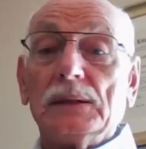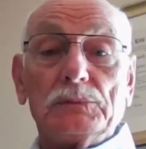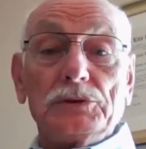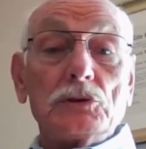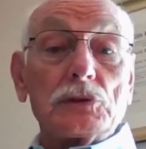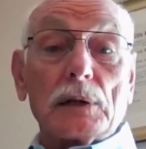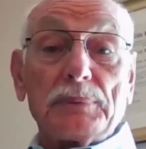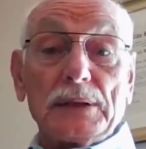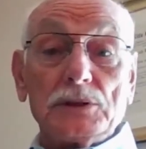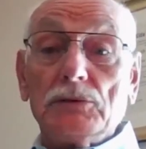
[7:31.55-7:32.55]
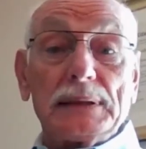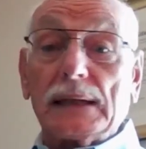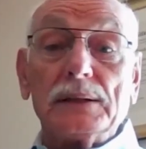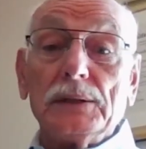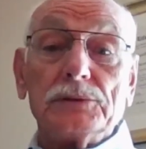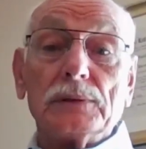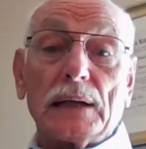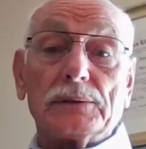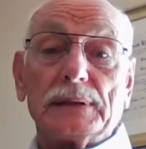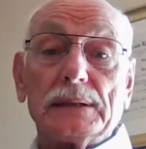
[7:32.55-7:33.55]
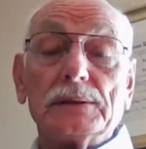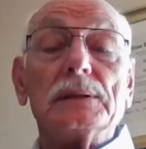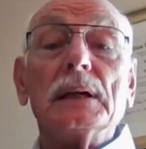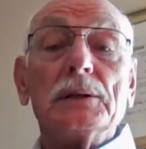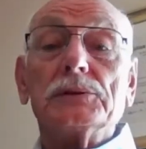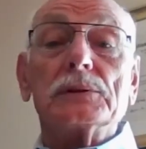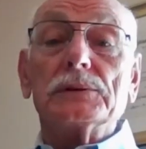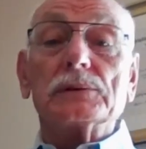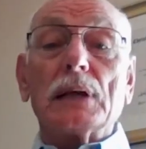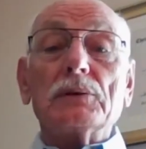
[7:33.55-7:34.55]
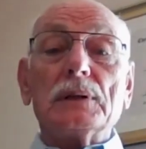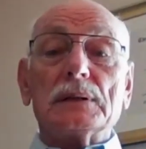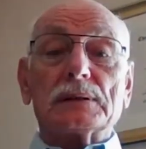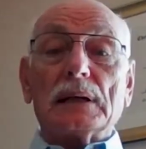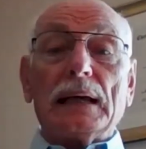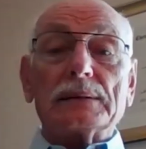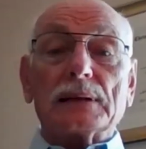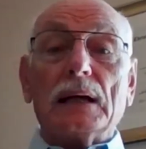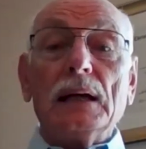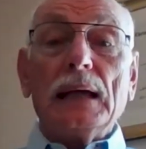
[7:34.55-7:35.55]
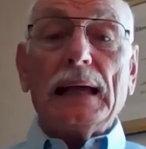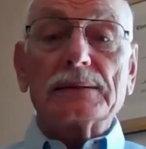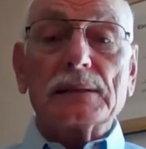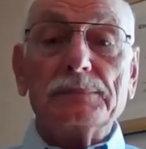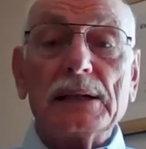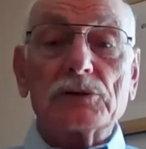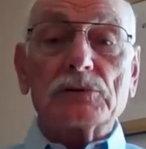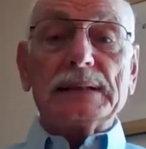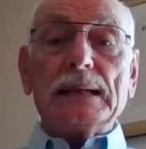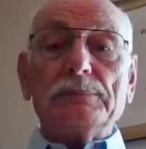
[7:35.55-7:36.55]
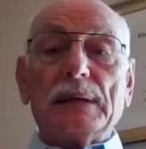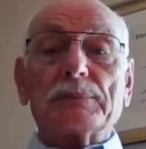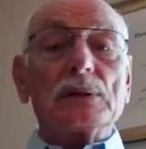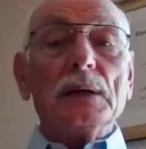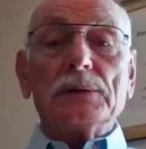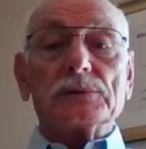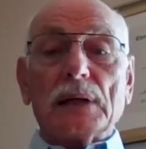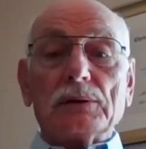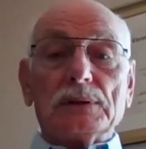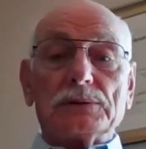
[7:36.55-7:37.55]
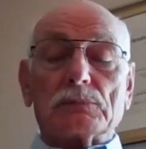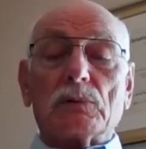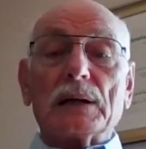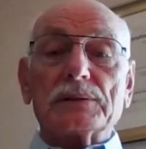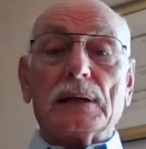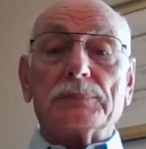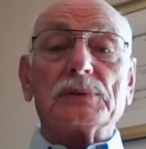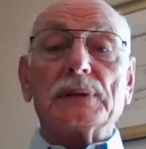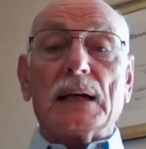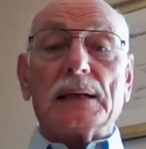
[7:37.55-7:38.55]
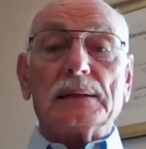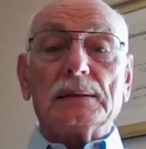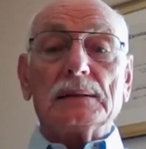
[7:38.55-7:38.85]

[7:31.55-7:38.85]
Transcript: When you start putting you in there, you're not doing any good. You're, you're no good as a, as a, as a ministry team member. You're no good. You're washed up. You're done.